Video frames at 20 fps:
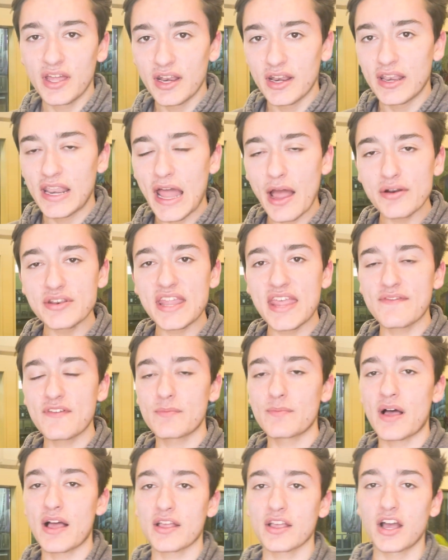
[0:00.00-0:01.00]
Now David
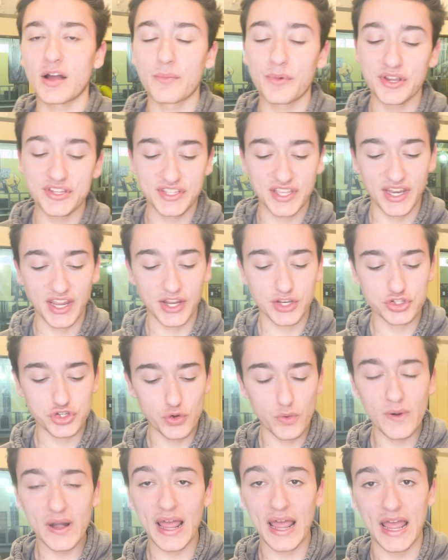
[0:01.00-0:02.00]
Montgomery is getting
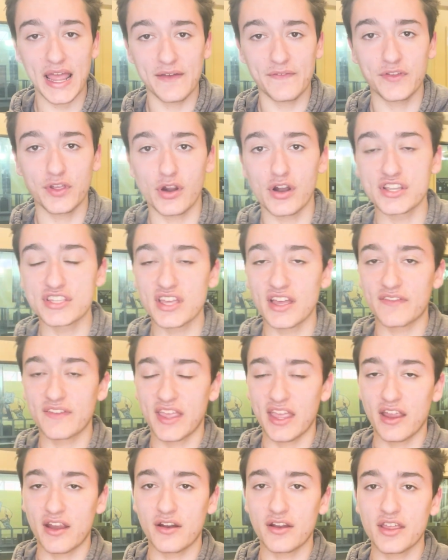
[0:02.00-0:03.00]
two and a half yards of
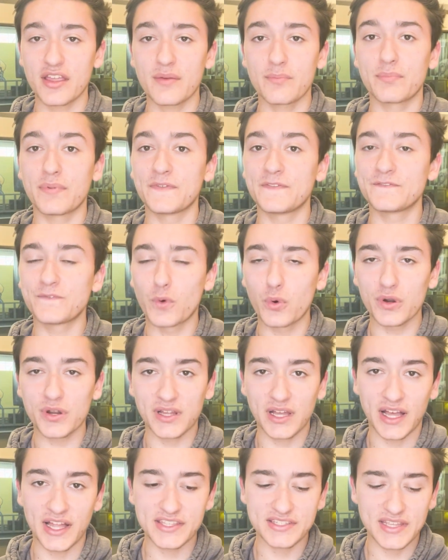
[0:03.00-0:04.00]
carry before
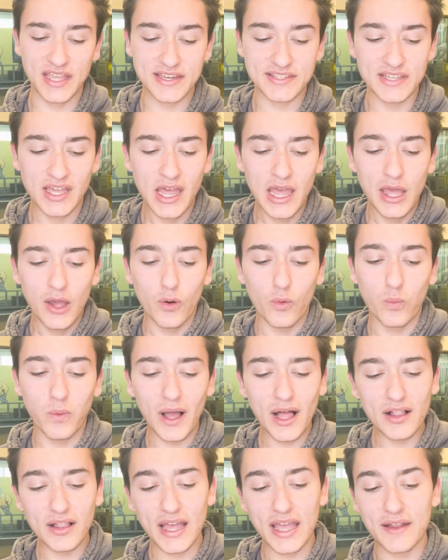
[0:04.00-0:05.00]
contact
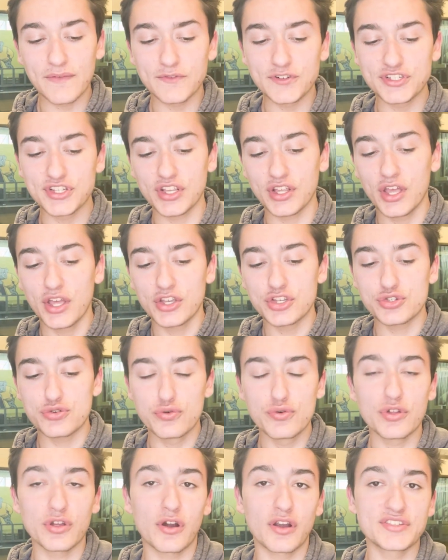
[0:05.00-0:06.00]
while averaging
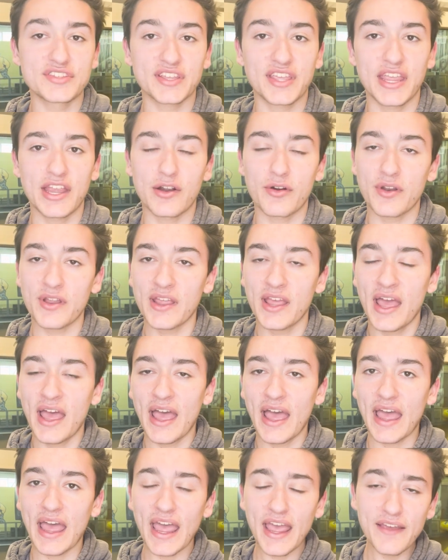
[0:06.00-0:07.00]
two yards of carry
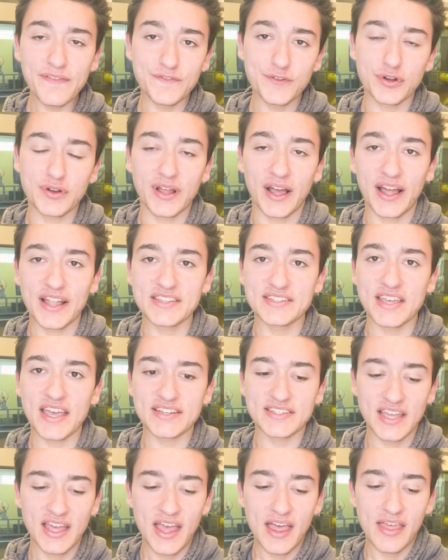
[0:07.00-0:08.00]
after
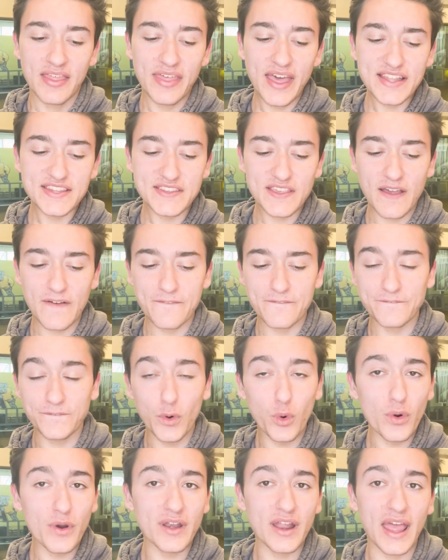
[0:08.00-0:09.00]
contact. That's
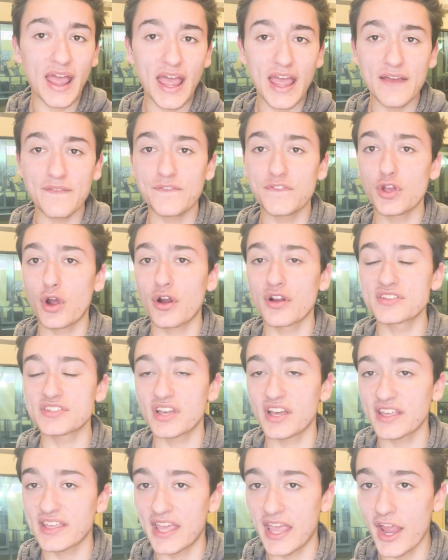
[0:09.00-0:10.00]
four and a half yards
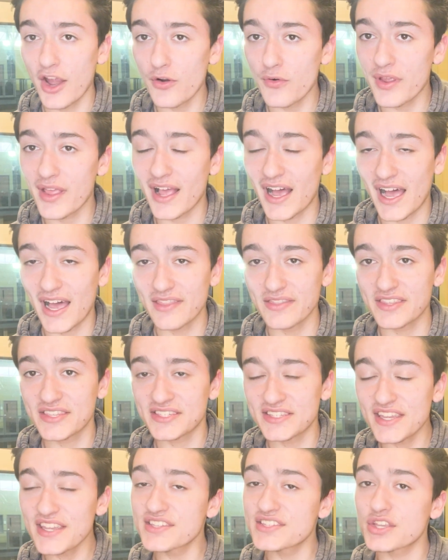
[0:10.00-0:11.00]
a carry on the
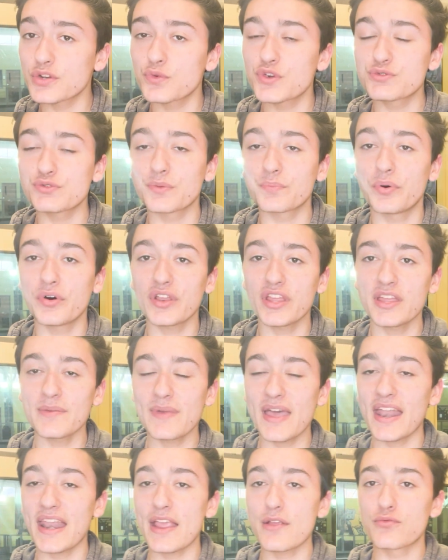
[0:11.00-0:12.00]
season, which would put him
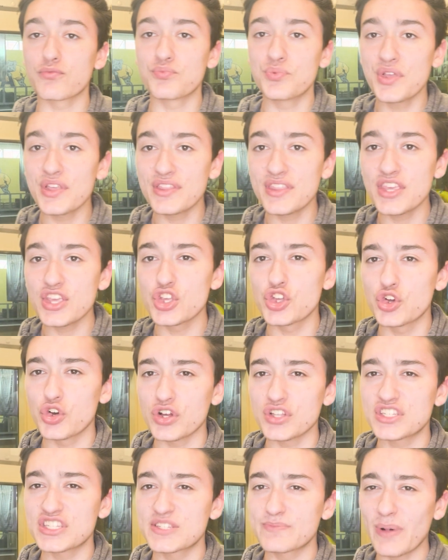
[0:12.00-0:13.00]
at a really
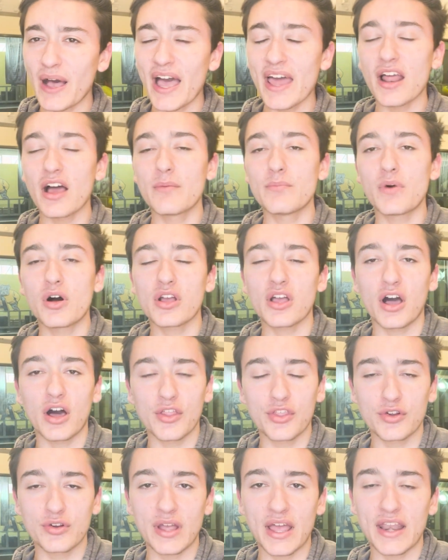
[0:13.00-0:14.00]
good spot among
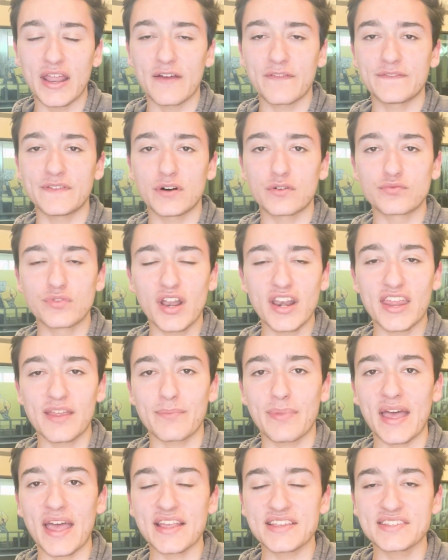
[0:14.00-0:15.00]
other NFL running
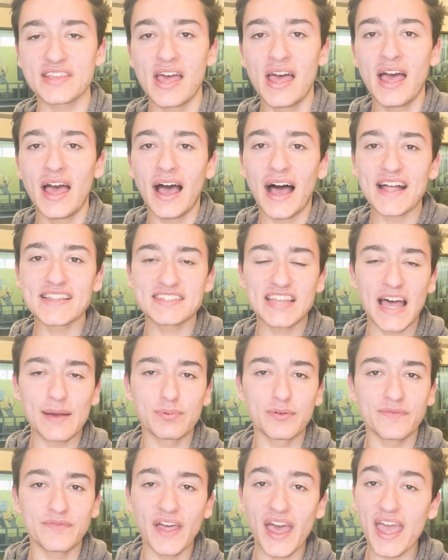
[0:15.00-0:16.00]
backs. On top
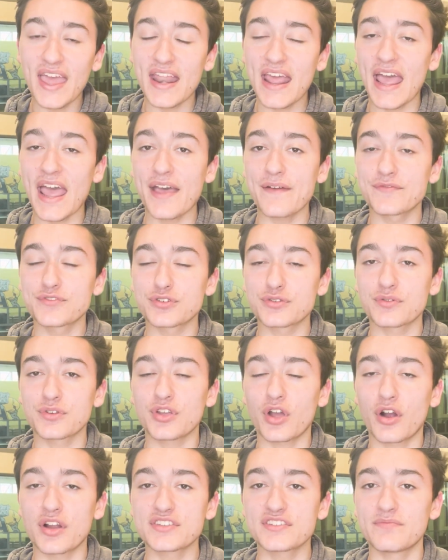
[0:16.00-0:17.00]
of that, after
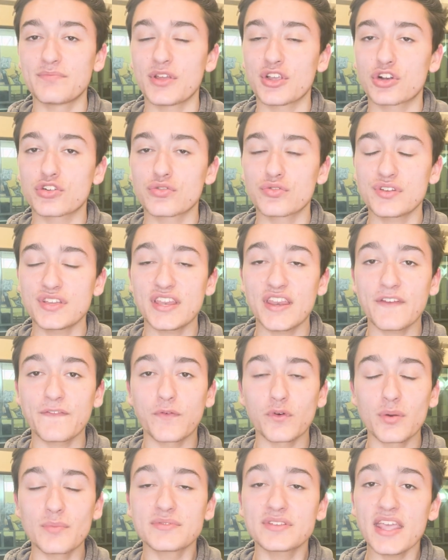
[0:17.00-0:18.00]
yards have been created
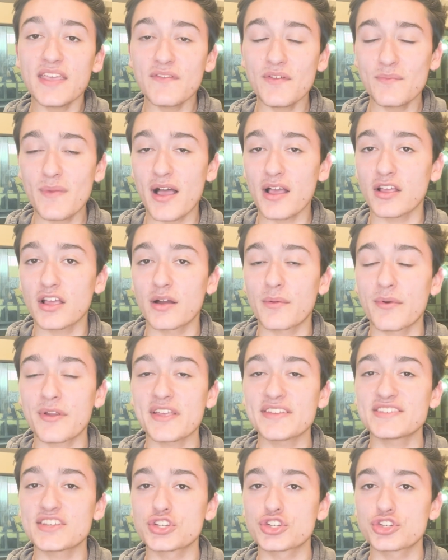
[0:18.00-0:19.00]
for him, David Montgomery
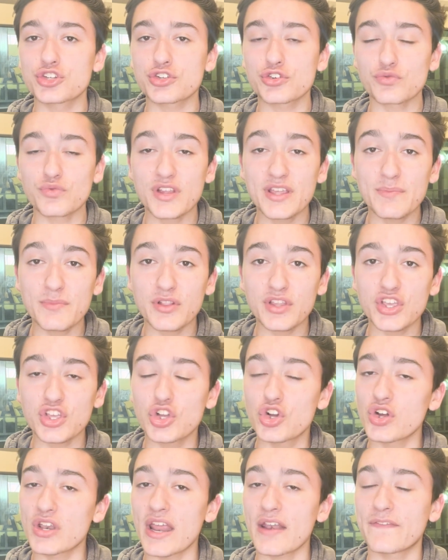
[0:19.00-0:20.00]
is extremely
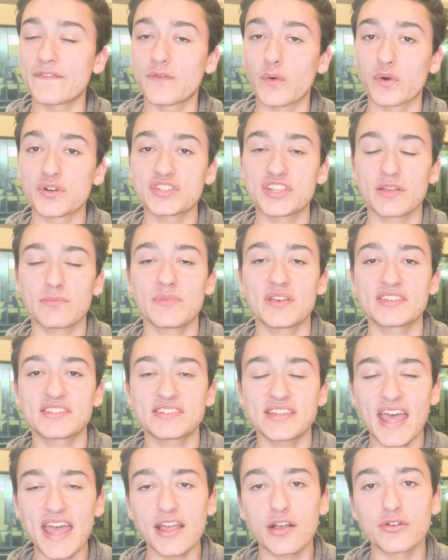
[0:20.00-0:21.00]
good at forcing missed
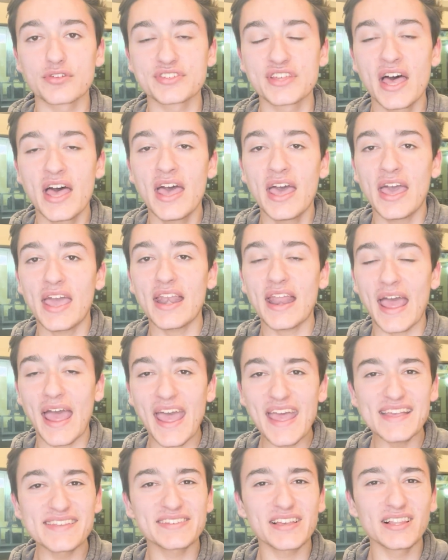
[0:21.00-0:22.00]
tackles and
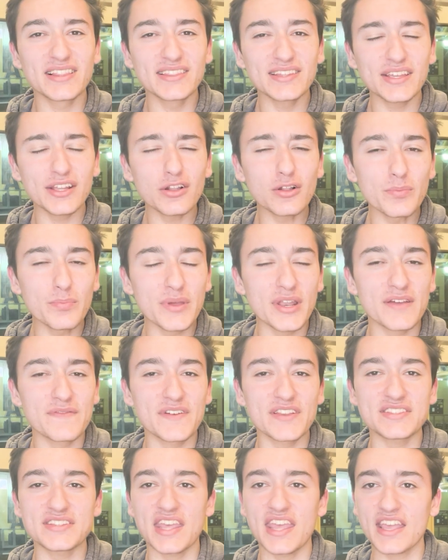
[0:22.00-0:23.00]
has a little bit of
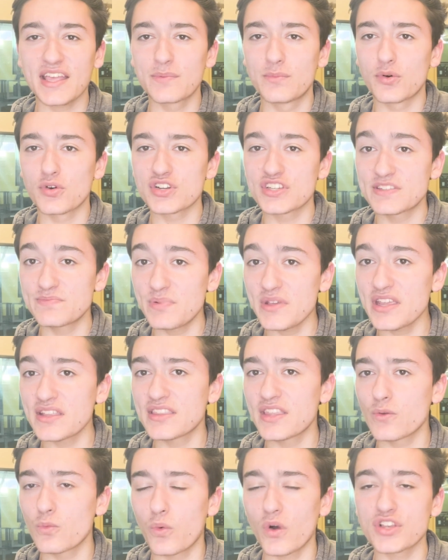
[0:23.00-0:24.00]
a tick more speed
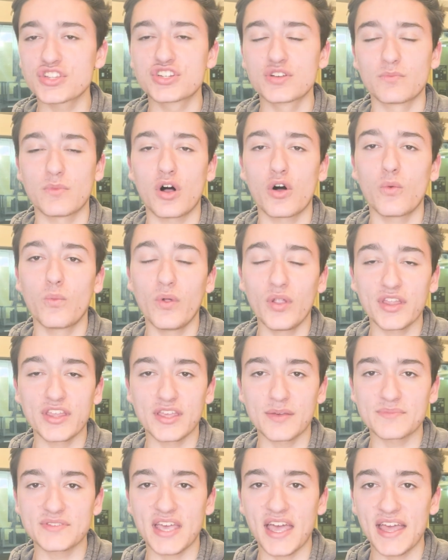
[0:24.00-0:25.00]
than what Jamaal
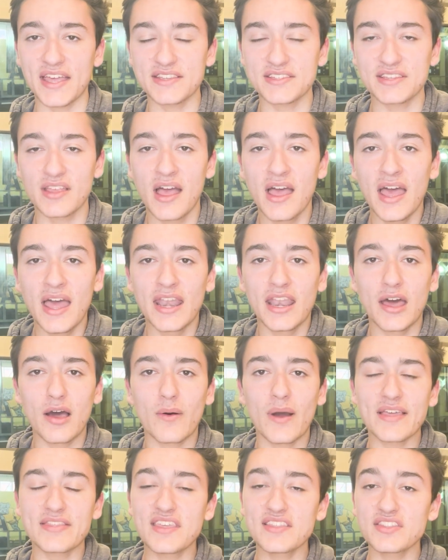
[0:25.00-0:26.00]
Williams has. Now,
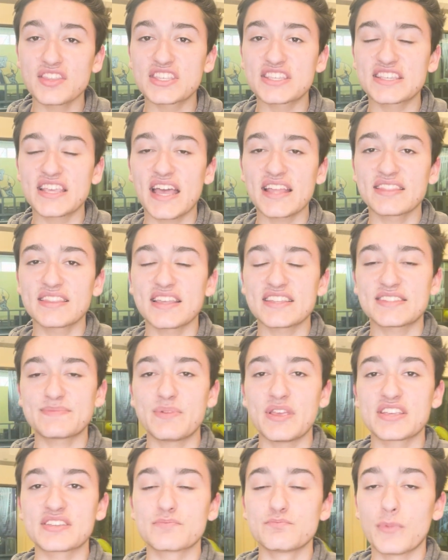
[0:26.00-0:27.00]
I think the stat that
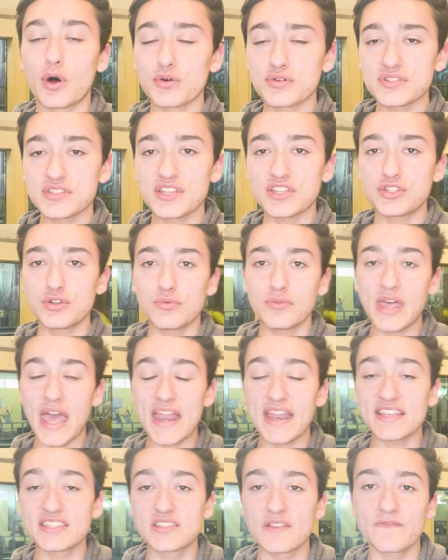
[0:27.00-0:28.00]
speaks mostly to
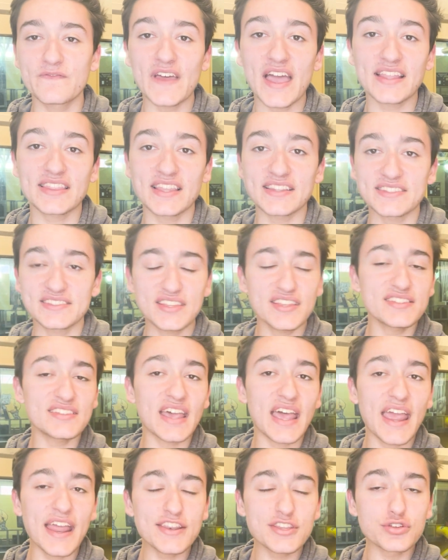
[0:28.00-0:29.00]
that is the fact that since
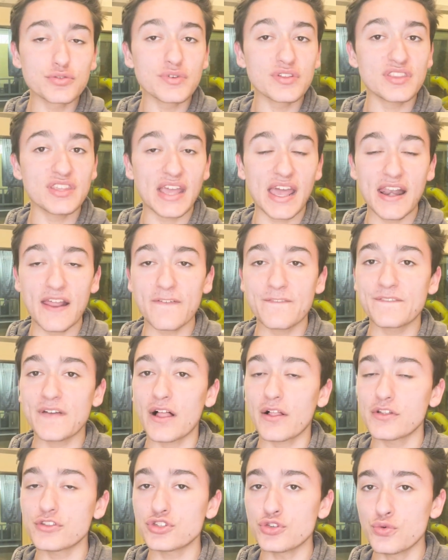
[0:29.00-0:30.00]
entering the
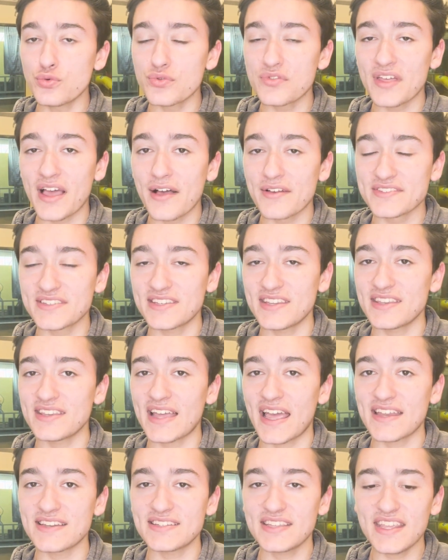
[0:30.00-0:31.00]
NFL in
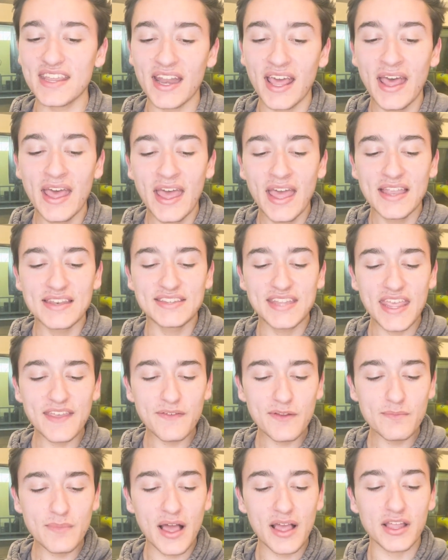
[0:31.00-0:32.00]
2019,
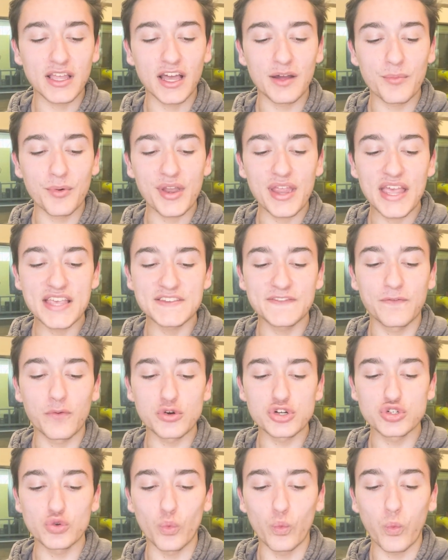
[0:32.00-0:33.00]
David Montgomery has
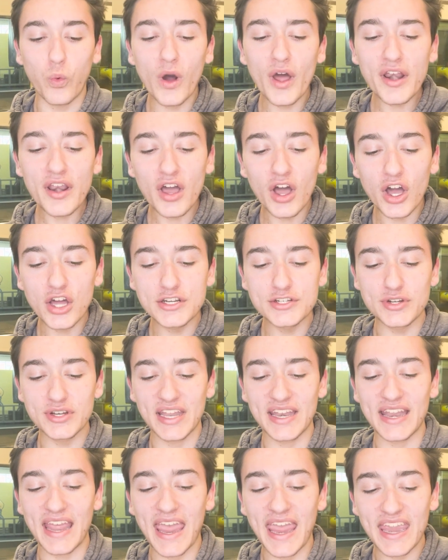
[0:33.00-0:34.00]
forced
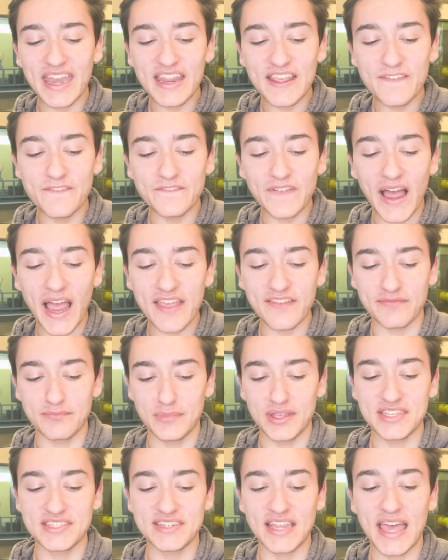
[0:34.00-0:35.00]
185
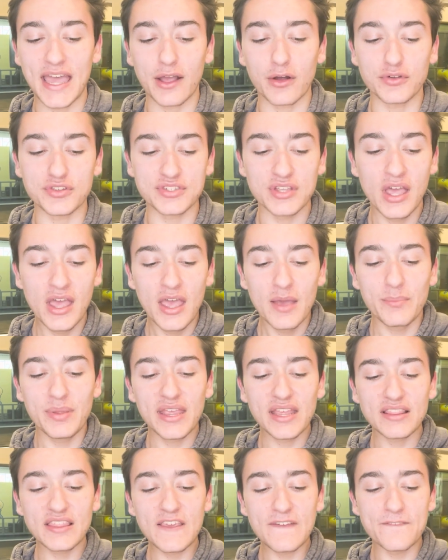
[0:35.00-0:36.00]
missed tackles,
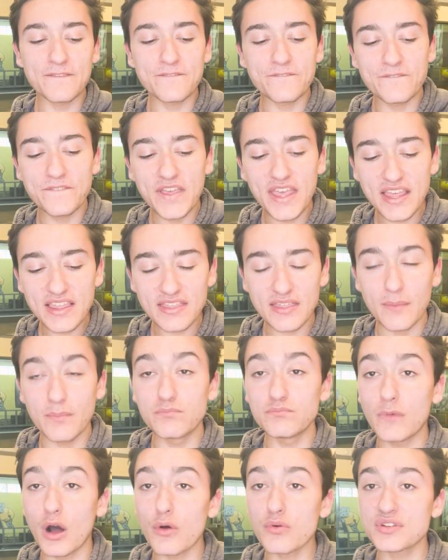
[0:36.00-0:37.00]
being the fifth
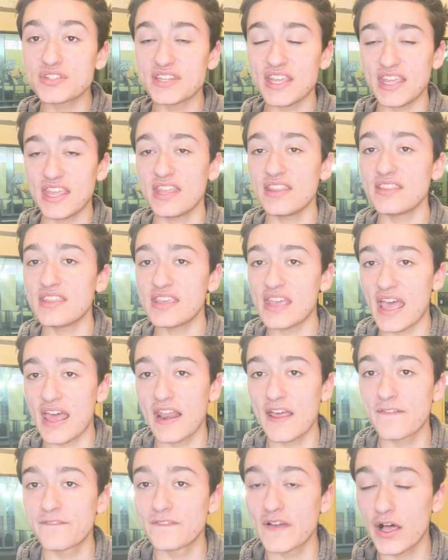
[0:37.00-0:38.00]
most in the
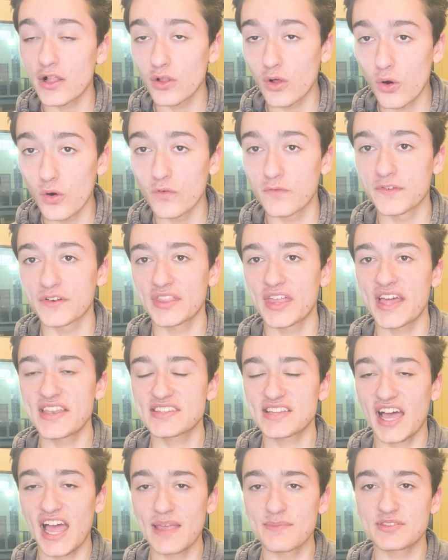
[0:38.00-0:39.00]
NFL over that
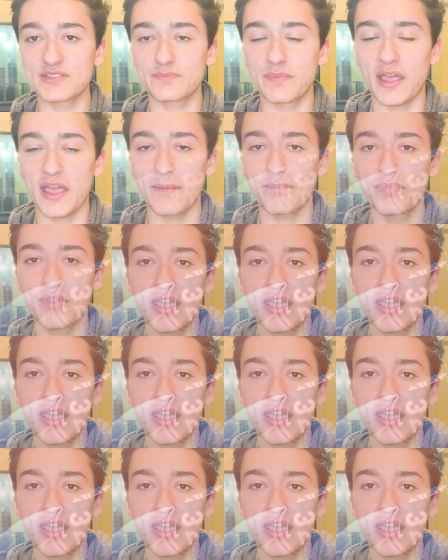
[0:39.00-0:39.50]
time span.